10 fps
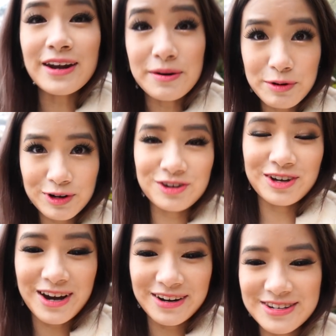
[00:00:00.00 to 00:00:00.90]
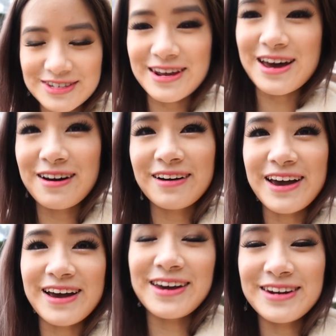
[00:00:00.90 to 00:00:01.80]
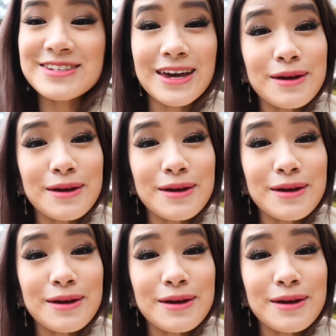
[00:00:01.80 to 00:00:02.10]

at Hamarikyu Gardens now and it's